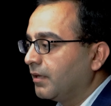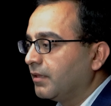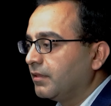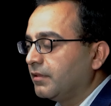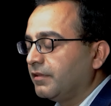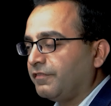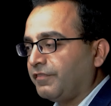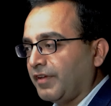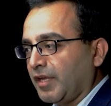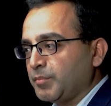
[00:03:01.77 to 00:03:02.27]

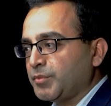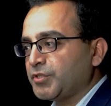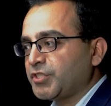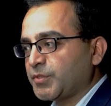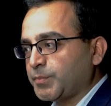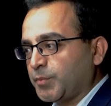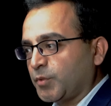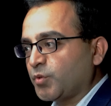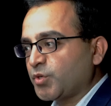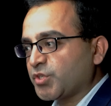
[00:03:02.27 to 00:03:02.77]
The famous
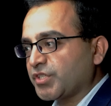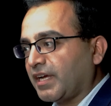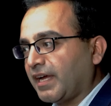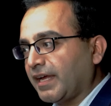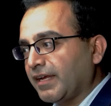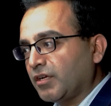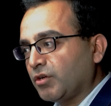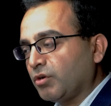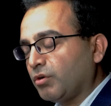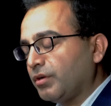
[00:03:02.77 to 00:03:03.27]
sports
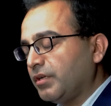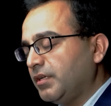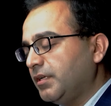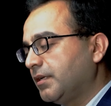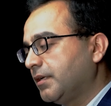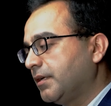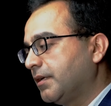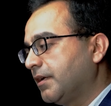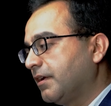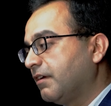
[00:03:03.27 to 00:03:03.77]
icon,
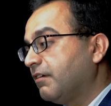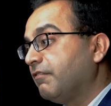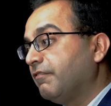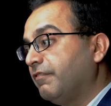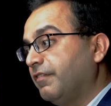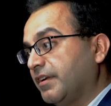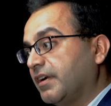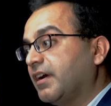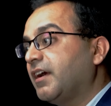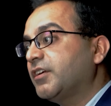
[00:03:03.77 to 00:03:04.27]

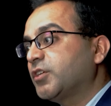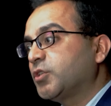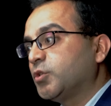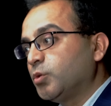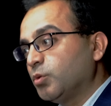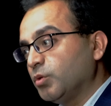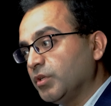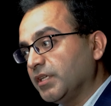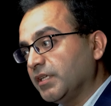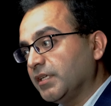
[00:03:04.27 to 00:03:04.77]
Virat
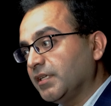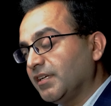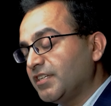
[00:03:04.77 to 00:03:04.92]
Kohli,